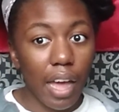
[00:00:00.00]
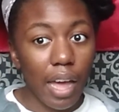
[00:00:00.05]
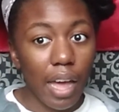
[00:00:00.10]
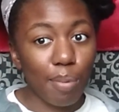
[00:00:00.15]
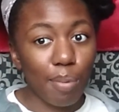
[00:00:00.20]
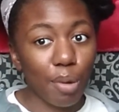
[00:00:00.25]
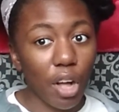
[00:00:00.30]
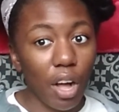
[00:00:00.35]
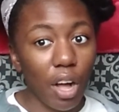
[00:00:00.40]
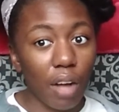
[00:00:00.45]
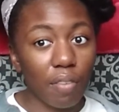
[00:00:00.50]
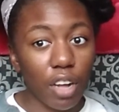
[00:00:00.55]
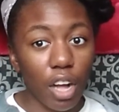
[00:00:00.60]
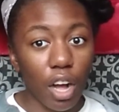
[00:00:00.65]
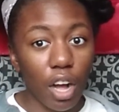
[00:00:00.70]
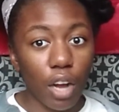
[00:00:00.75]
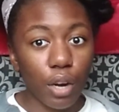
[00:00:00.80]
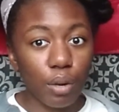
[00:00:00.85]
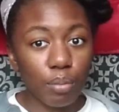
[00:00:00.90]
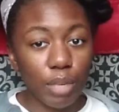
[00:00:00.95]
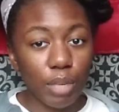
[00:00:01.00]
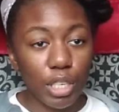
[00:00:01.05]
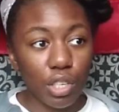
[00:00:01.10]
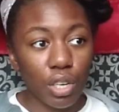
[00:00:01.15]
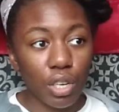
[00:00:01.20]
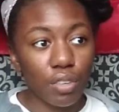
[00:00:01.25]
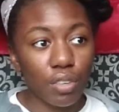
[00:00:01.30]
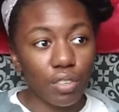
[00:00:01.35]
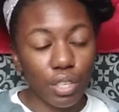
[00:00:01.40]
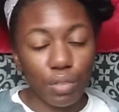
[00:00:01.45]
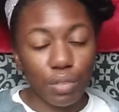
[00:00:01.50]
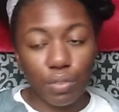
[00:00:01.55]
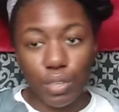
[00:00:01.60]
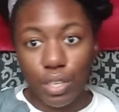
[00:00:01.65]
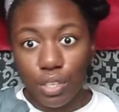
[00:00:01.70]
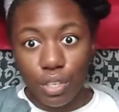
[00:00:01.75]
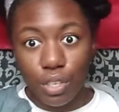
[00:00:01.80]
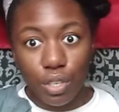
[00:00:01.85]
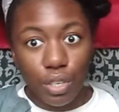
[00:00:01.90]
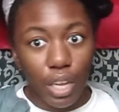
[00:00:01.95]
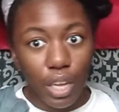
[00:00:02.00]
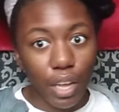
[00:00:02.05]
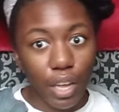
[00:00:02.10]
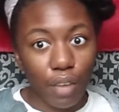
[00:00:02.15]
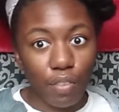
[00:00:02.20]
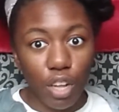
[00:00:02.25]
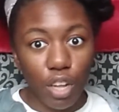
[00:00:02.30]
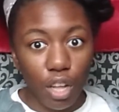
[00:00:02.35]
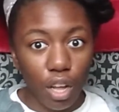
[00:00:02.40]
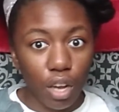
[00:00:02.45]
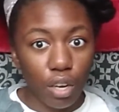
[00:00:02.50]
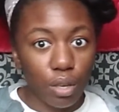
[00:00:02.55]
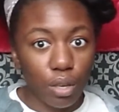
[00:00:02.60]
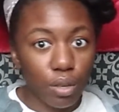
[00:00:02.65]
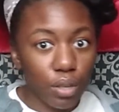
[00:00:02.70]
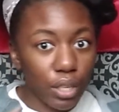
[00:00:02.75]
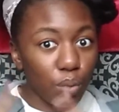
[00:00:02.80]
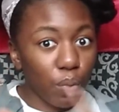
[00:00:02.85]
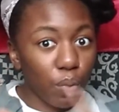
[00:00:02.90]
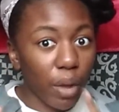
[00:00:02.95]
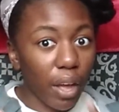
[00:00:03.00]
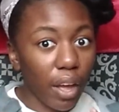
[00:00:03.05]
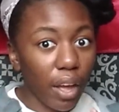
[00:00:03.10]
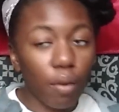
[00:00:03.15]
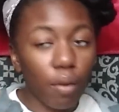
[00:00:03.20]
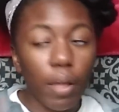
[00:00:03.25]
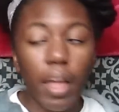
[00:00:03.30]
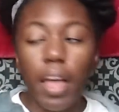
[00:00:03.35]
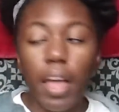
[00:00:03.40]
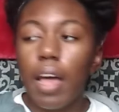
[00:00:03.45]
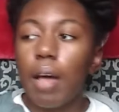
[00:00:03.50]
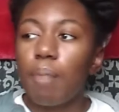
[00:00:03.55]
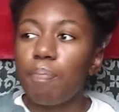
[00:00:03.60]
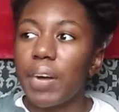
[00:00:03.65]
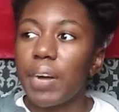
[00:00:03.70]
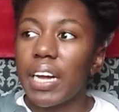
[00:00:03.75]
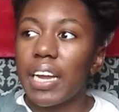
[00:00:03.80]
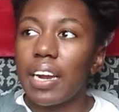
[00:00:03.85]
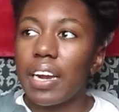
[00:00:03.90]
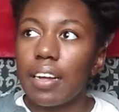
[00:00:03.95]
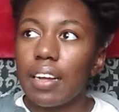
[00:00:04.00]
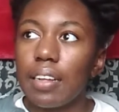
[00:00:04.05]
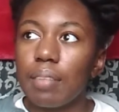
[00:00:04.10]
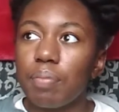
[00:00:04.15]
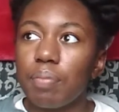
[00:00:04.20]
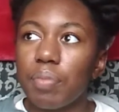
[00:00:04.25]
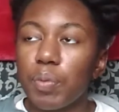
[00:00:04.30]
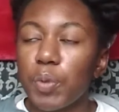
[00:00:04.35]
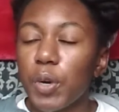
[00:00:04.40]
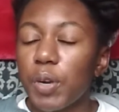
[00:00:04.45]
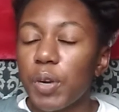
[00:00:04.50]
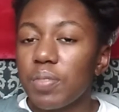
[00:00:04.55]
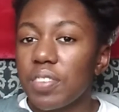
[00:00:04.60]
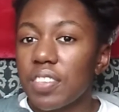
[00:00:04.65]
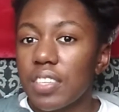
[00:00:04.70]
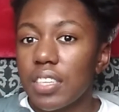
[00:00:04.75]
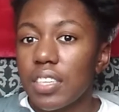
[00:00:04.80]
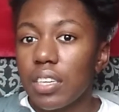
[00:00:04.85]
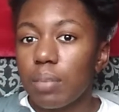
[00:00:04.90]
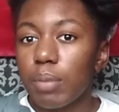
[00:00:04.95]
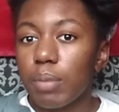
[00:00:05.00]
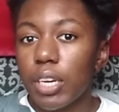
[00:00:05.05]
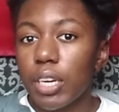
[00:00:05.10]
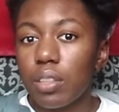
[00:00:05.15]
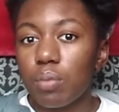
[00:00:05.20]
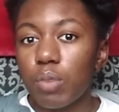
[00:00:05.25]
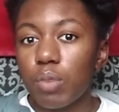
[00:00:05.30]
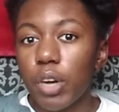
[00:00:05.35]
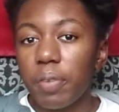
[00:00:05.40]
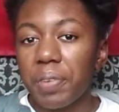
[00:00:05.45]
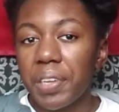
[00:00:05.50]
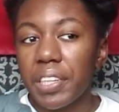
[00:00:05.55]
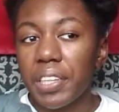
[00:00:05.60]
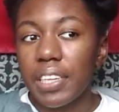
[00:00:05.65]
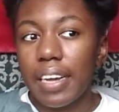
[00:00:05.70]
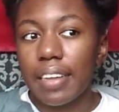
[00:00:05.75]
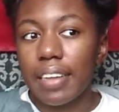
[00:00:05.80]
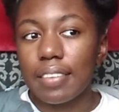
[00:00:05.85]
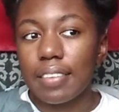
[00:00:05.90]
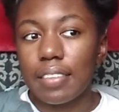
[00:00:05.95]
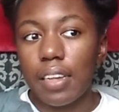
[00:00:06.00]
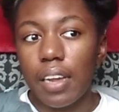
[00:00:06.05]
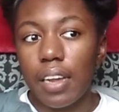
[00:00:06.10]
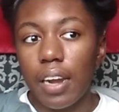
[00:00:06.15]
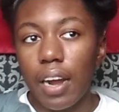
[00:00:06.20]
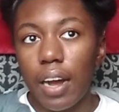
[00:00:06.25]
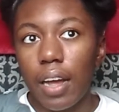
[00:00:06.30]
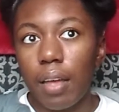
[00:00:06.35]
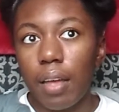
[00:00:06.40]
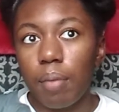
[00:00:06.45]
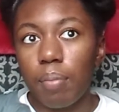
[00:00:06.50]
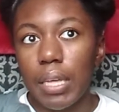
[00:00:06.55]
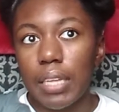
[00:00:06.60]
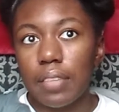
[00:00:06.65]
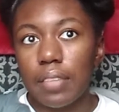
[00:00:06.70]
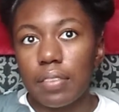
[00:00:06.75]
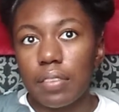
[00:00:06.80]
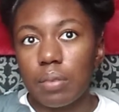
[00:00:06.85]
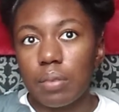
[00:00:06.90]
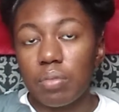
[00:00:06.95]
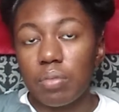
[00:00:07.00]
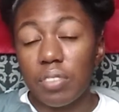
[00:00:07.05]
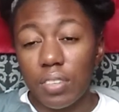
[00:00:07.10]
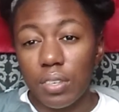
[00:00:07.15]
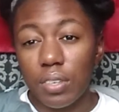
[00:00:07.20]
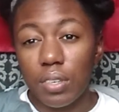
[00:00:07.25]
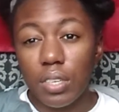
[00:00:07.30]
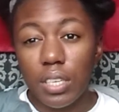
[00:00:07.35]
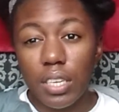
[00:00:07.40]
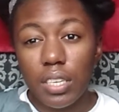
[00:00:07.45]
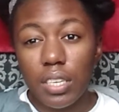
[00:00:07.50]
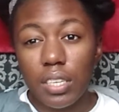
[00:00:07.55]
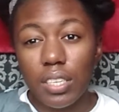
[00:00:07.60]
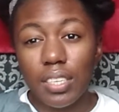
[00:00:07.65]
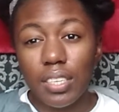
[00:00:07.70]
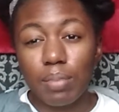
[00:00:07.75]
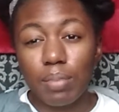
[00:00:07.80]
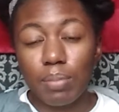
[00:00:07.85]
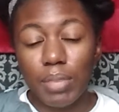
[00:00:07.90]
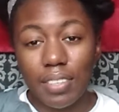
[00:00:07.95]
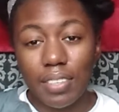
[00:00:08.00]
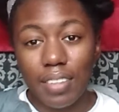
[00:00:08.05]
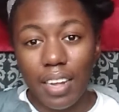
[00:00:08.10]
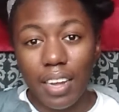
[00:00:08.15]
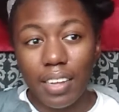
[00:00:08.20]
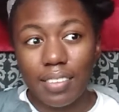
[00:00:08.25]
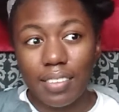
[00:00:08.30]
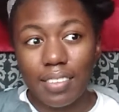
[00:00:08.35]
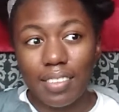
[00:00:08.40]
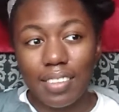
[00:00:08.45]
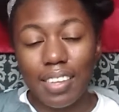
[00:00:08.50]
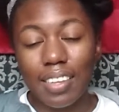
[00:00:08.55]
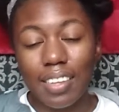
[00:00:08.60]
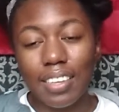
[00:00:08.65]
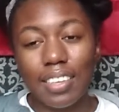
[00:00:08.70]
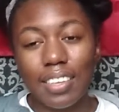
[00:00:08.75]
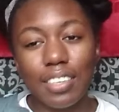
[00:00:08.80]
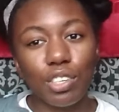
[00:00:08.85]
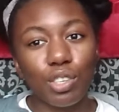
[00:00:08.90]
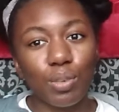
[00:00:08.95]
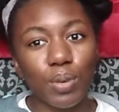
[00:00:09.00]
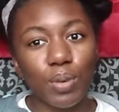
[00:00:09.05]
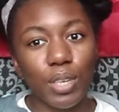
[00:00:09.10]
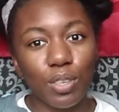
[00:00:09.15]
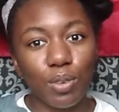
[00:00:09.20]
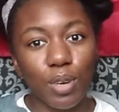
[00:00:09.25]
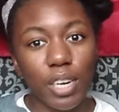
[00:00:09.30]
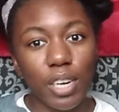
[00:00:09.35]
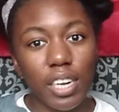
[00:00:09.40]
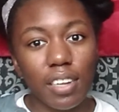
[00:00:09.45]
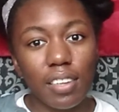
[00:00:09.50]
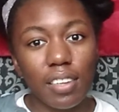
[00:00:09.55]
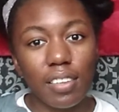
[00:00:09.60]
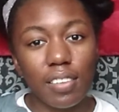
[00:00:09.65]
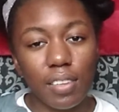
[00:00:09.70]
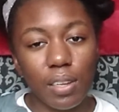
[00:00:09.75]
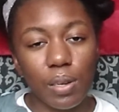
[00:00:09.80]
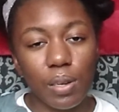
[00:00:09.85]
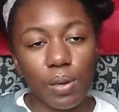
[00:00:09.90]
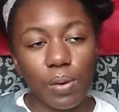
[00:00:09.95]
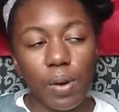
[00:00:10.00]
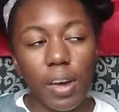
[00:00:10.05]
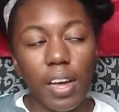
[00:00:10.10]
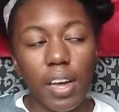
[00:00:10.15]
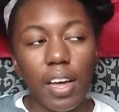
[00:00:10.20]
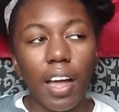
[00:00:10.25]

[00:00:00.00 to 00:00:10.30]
I put avocado on my toast and I realized I don't like avocado, wow. But the more I was thinking about it, the more I realized that I made some serious mistakes in 2020. So